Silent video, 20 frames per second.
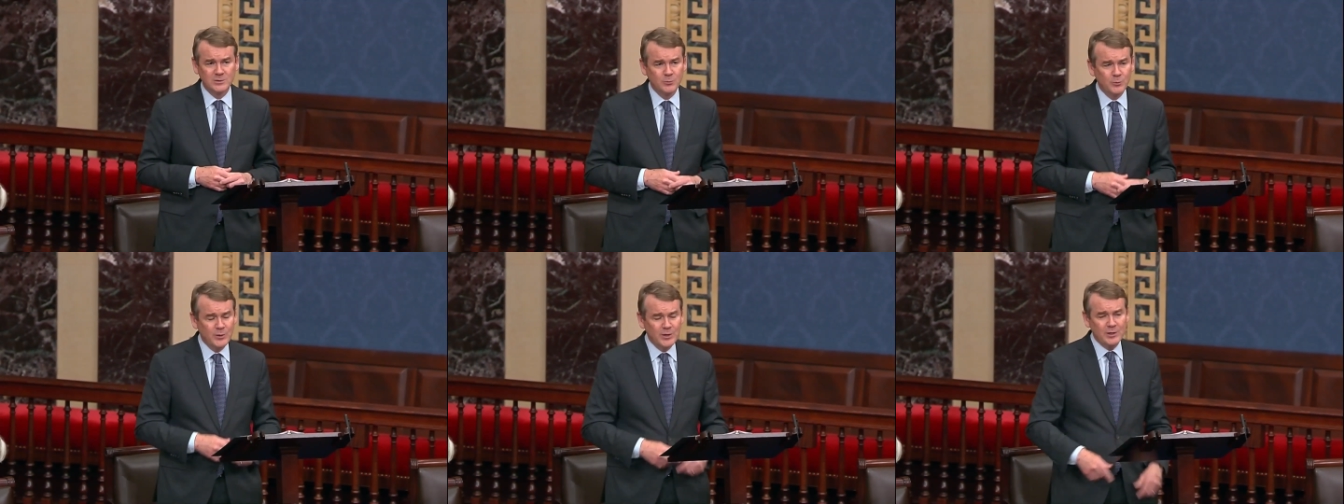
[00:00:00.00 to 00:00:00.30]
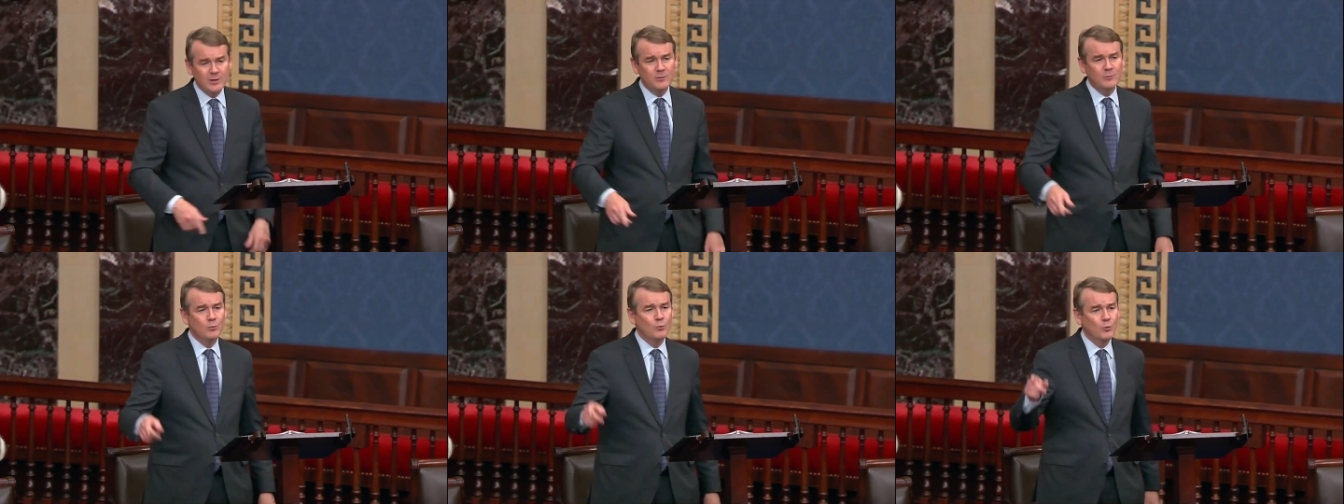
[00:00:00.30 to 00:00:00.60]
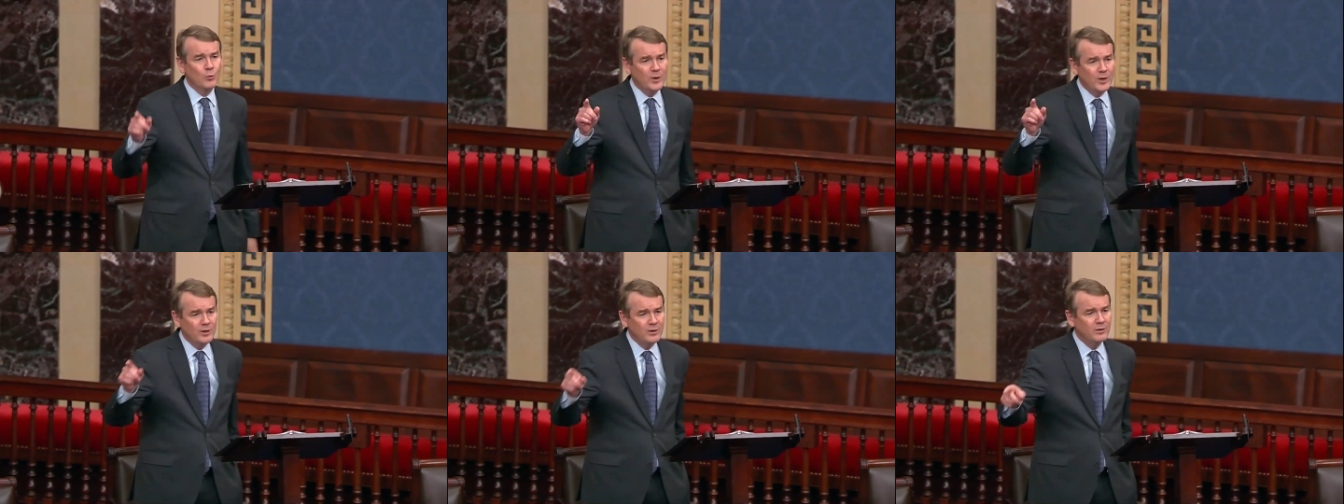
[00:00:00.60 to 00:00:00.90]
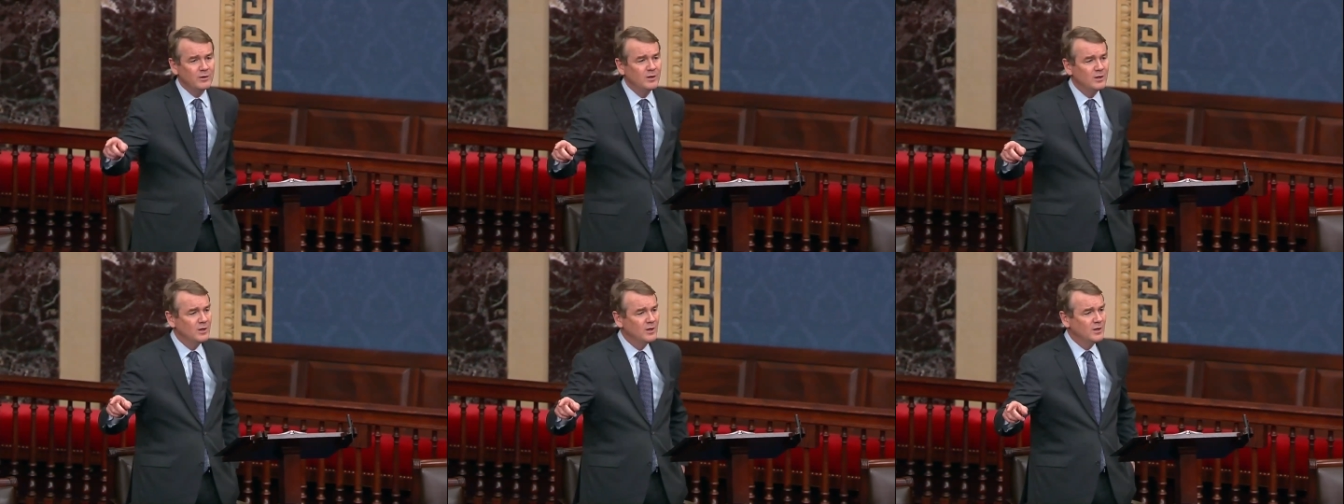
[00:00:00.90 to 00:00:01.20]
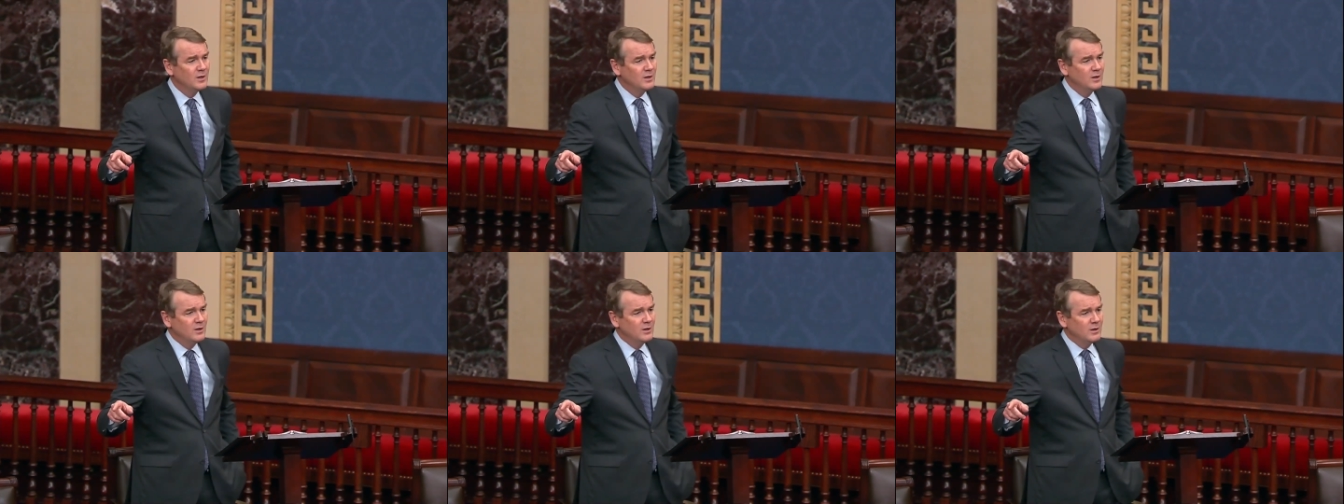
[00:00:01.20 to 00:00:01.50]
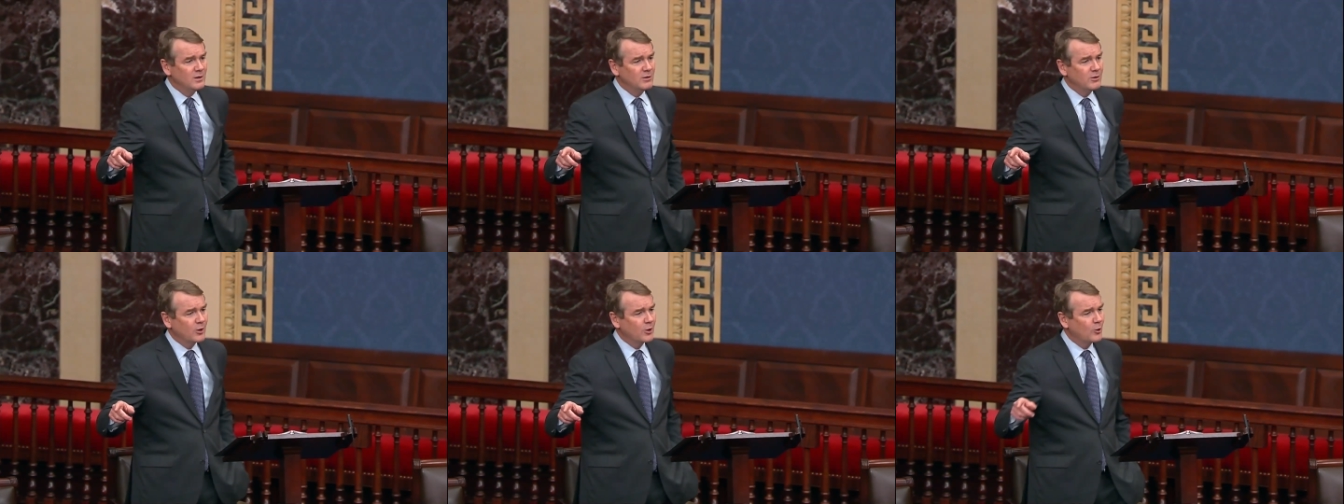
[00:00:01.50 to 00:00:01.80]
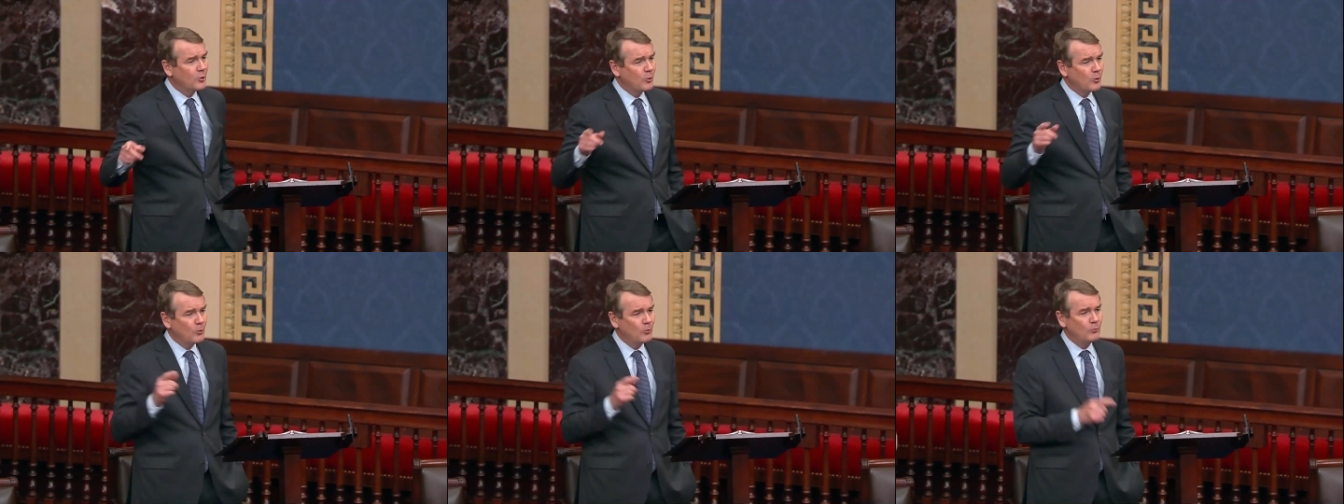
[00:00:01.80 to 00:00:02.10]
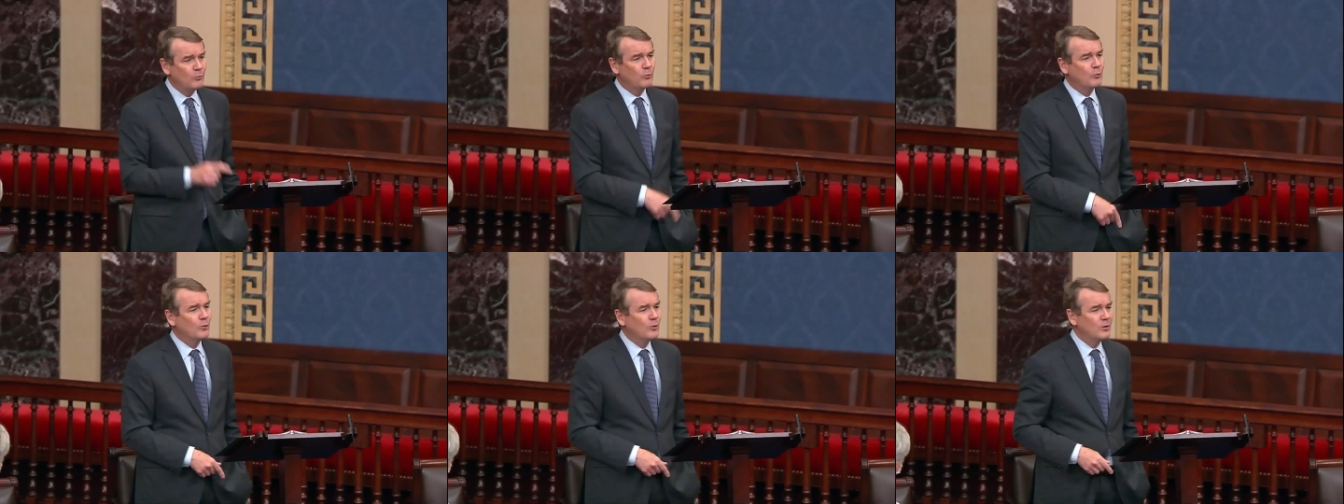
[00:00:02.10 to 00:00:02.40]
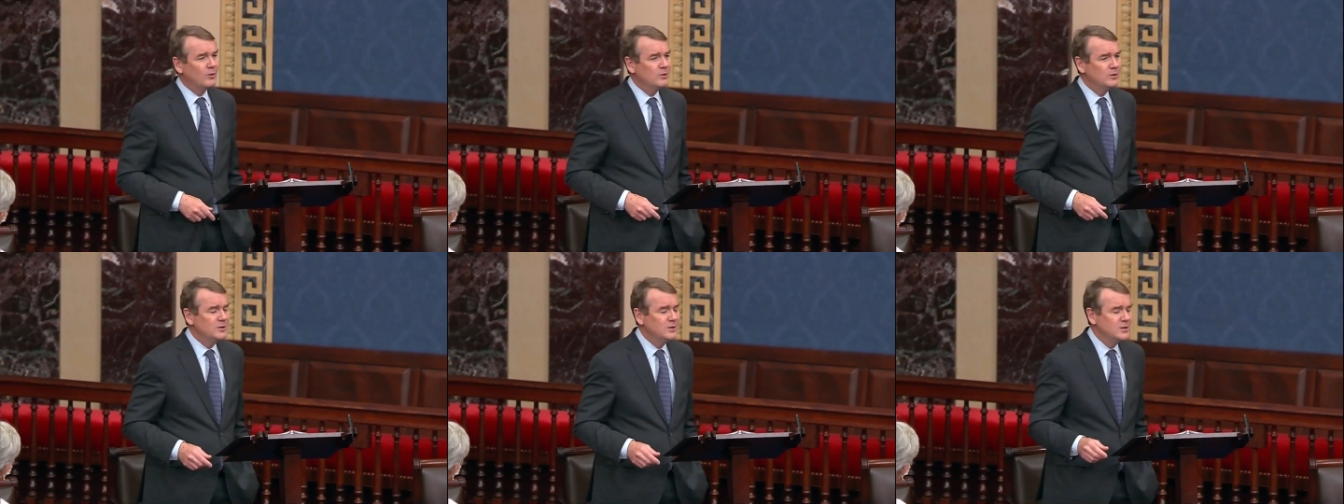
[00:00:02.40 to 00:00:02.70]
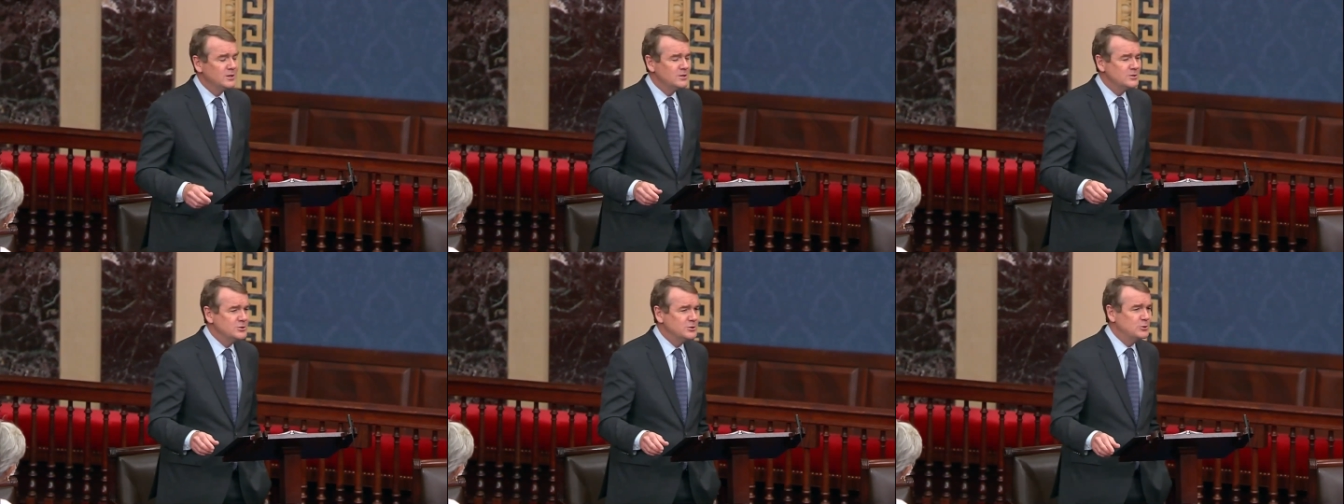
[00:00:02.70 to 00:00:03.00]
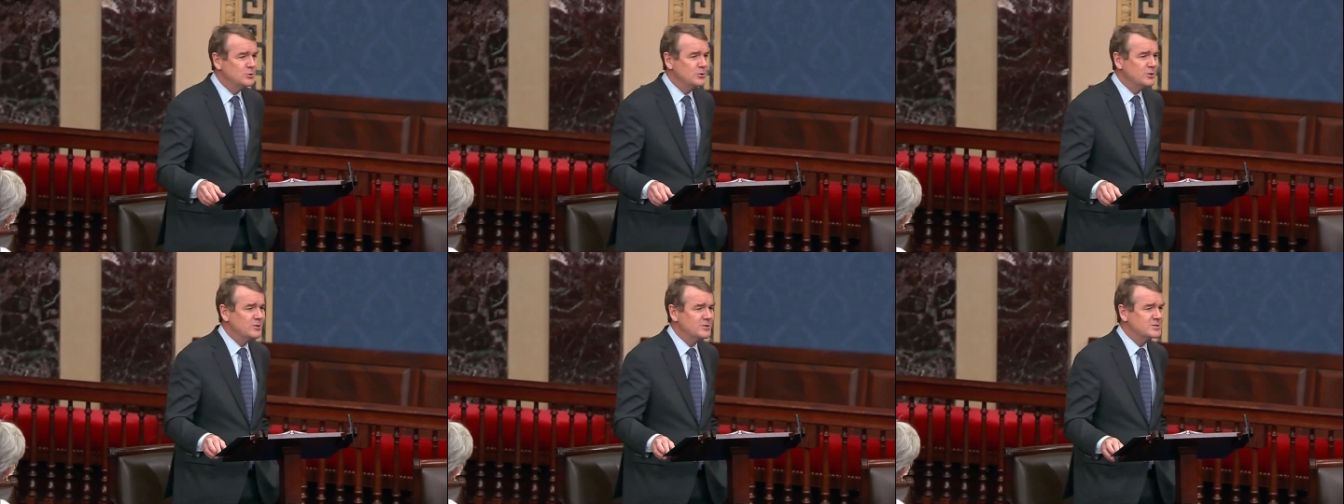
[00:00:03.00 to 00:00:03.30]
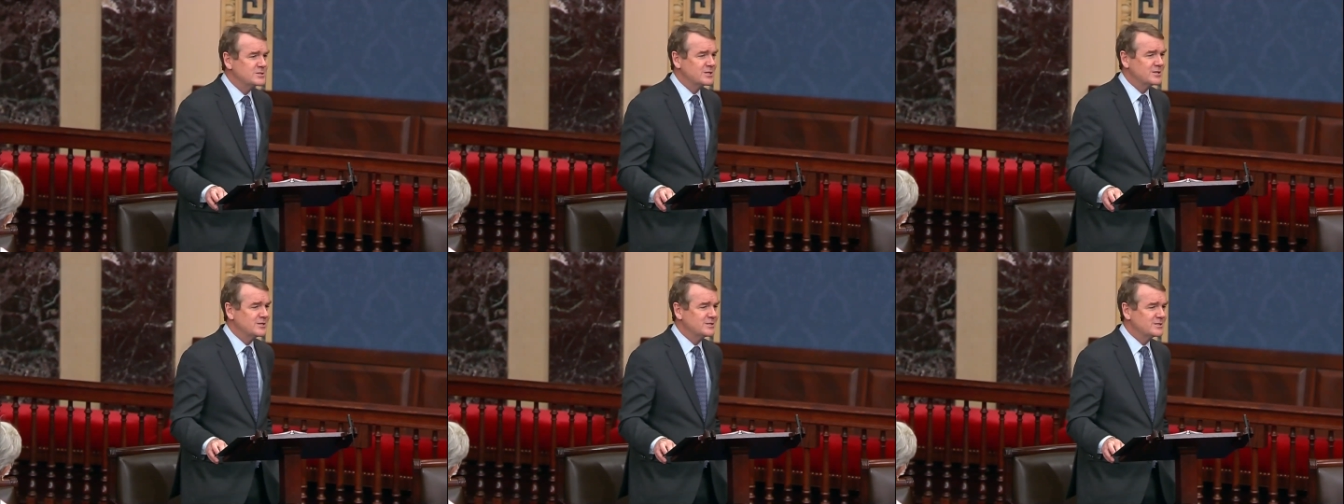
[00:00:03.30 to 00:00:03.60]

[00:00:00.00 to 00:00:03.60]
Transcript: We didn't win the Cold War two years at a